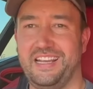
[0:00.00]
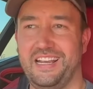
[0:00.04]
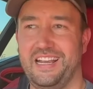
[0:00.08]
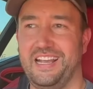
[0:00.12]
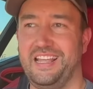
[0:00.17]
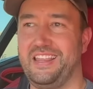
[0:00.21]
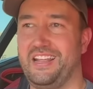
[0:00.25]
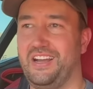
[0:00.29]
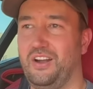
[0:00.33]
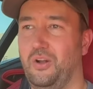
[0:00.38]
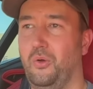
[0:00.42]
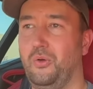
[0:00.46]

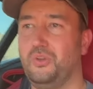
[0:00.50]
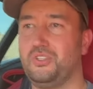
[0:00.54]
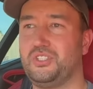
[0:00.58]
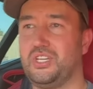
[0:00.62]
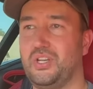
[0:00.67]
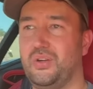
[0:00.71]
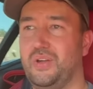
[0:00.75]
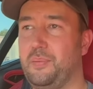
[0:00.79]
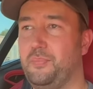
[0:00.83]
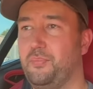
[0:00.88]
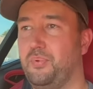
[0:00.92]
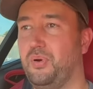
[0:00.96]
They're
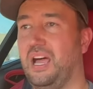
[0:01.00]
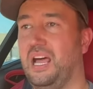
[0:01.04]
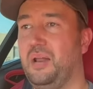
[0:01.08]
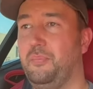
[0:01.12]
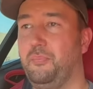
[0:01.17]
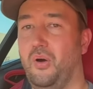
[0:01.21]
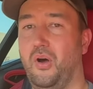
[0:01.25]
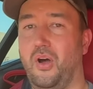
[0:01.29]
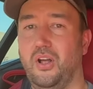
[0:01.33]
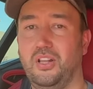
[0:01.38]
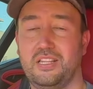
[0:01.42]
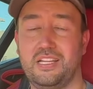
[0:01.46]
also a proud
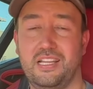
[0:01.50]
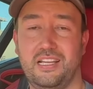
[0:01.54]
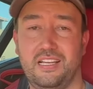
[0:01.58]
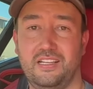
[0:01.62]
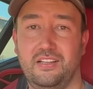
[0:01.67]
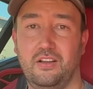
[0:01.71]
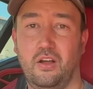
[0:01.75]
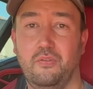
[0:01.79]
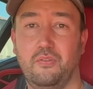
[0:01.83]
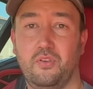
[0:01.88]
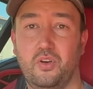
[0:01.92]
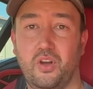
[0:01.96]
partner
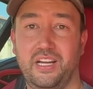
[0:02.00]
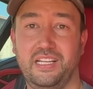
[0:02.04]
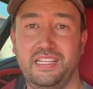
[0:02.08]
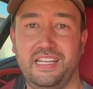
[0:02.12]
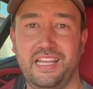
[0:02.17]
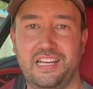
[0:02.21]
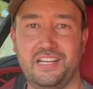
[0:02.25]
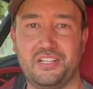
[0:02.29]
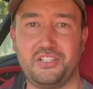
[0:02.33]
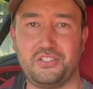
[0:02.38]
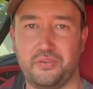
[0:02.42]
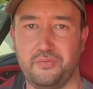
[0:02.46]
of Greg
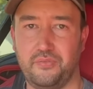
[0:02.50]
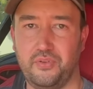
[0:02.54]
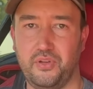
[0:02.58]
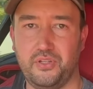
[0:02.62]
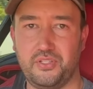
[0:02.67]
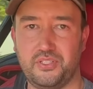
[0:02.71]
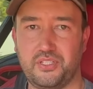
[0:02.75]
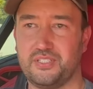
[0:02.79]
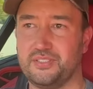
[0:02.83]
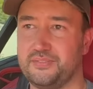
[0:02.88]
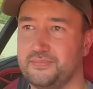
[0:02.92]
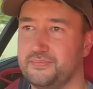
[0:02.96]
Dennis
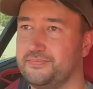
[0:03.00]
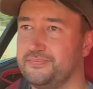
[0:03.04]
Reviews.